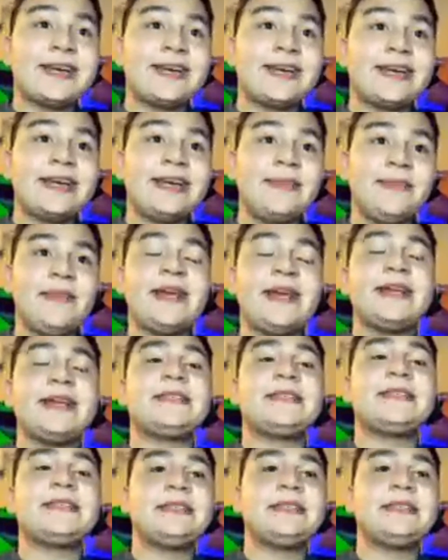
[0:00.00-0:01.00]
in
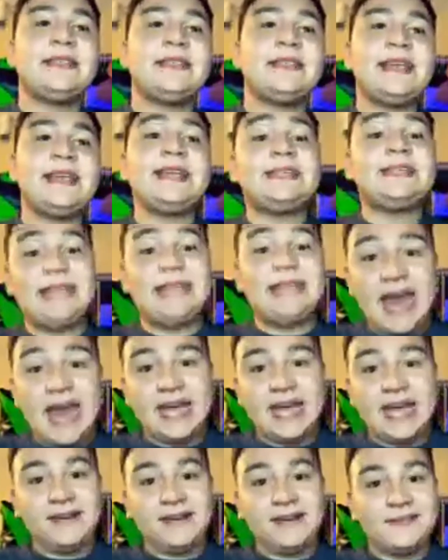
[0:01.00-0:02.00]
this is
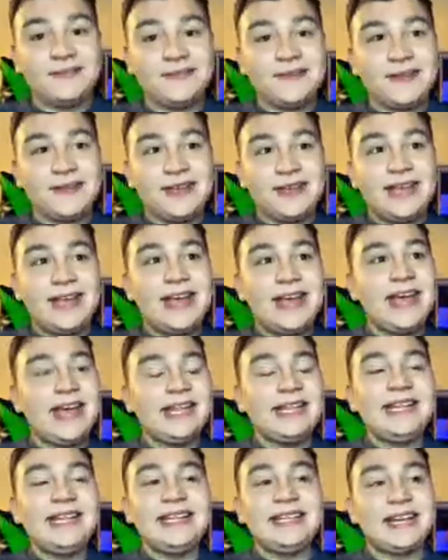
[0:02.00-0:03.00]
gay,
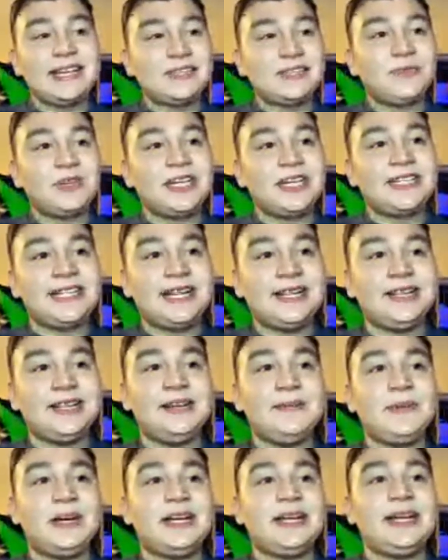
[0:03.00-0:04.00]
and he doesn't want to tell
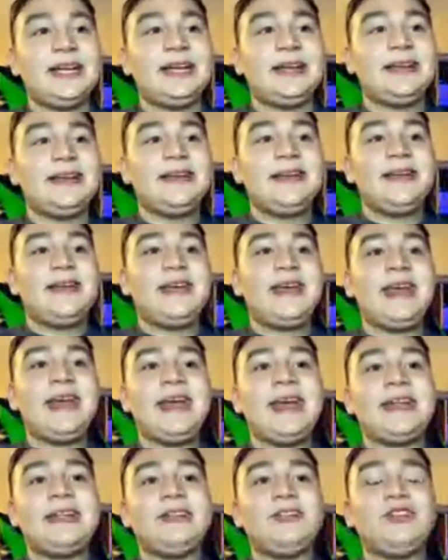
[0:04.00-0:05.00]
anybody.
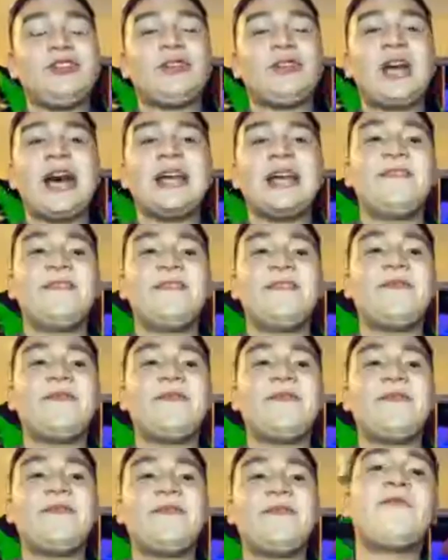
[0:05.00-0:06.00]
And you kind of,
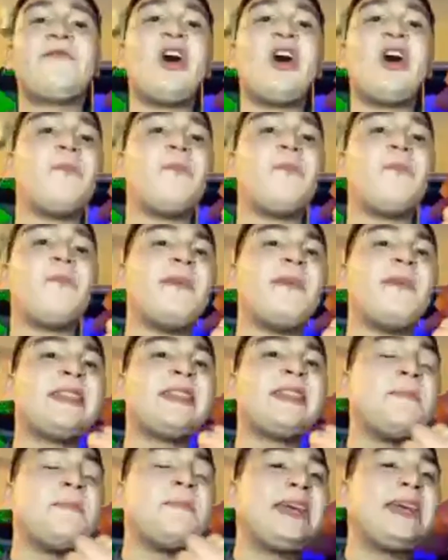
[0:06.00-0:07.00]
from
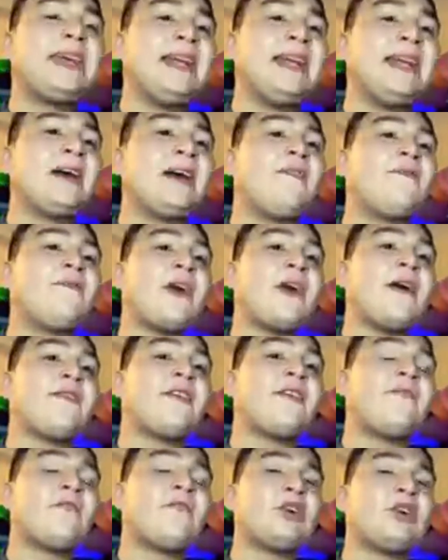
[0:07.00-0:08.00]
at the beginning of
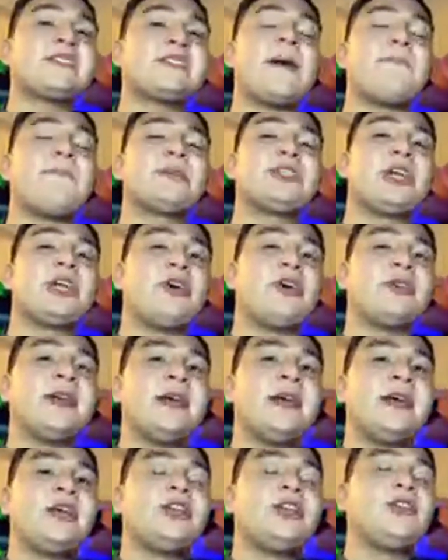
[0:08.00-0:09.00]
the first
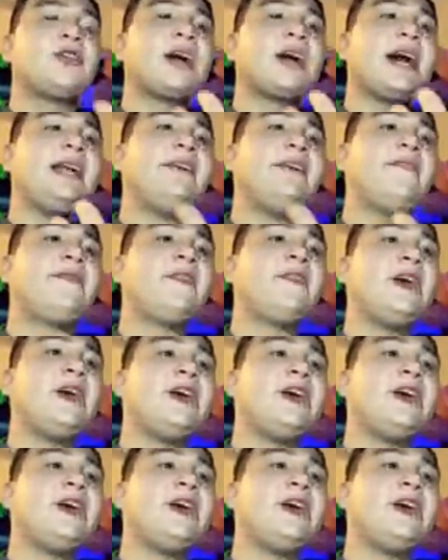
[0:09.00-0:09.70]
episode, you kind of